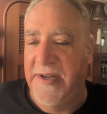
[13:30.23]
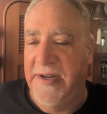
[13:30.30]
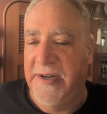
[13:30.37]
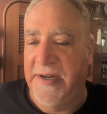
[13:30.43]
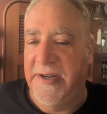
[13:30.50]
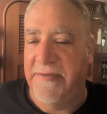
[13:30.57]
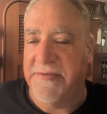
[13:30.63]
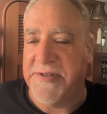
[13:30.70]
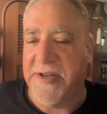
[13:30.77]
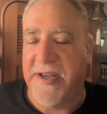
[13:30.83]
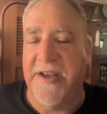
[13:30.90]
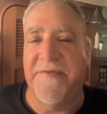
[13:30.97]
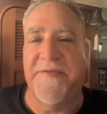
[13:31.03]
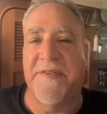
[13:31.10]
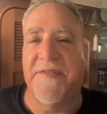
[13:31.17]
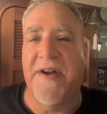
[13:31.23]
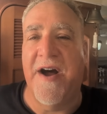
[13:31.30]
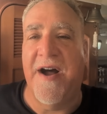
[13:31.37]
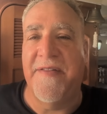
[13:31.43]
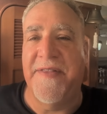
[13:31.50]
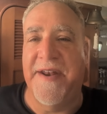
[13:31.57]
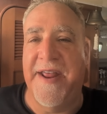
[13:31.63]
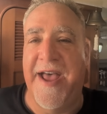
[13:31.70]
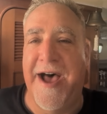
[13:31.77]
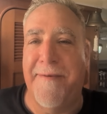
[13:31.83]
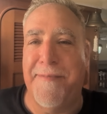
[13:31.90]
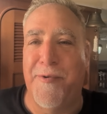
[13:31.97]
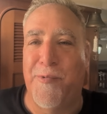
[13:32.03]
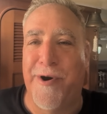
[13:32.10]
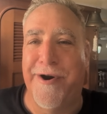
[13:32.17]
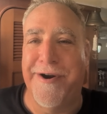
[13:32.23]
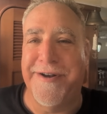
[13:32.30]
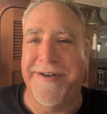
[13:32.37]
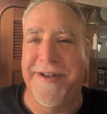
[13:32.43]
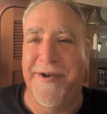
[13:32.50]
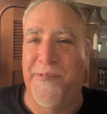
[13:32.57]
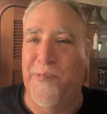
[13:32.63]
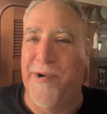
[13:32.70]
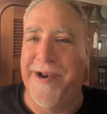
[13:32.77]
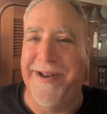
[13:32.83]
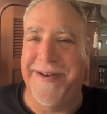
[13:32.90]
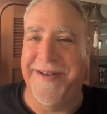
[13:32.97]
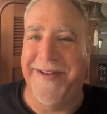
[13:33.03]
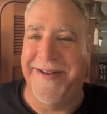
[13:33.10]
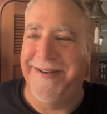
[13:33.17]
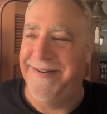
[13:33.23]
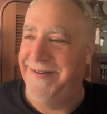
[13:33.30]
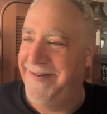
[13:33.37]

it was a gift of God that it happened where it did when it did,